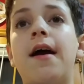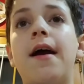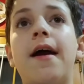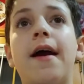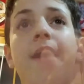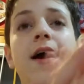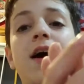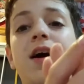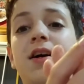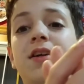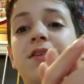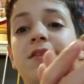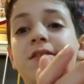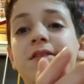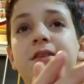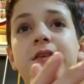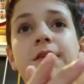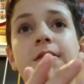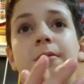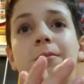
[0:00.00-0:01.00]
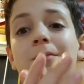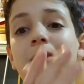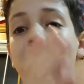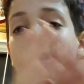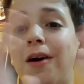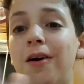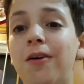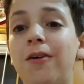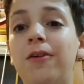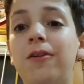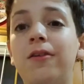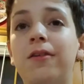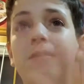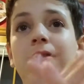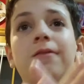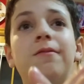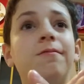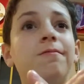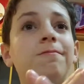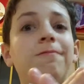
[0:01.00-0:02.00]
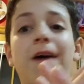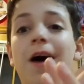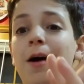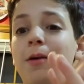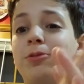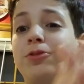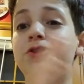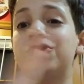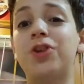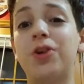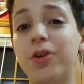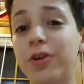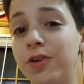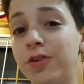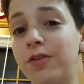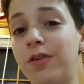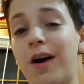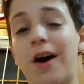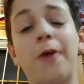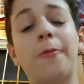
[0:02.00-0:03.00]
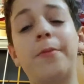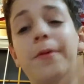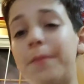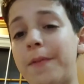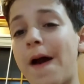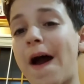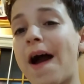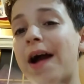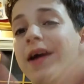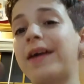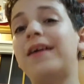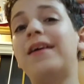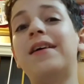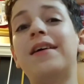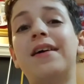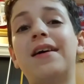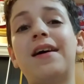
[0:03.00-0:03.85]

and, well, I will show you, I'll be back